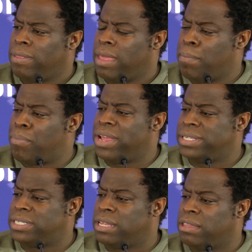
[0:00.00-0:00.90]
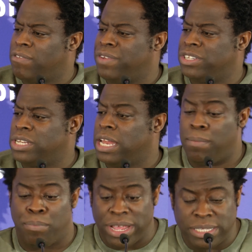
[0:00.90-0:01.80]
embraced the vision and
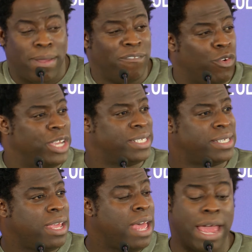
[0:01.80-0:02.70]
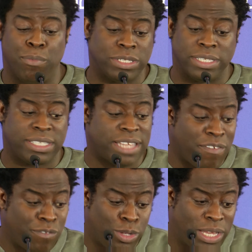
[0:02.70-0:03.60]
embraced my voice. I wasn't
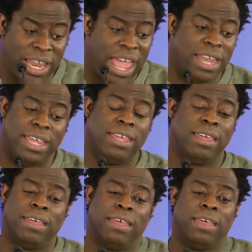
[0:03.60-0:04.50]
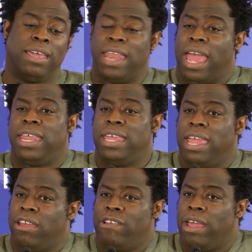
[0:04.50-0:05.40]
stifled in any in any
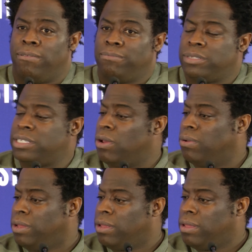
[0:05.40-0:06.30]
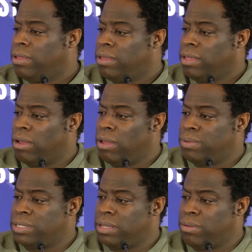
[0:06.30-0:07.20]
area. So, you know, it
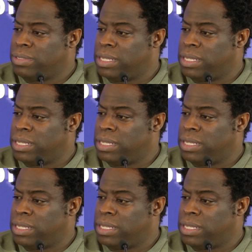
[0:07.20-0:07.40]
was a, it was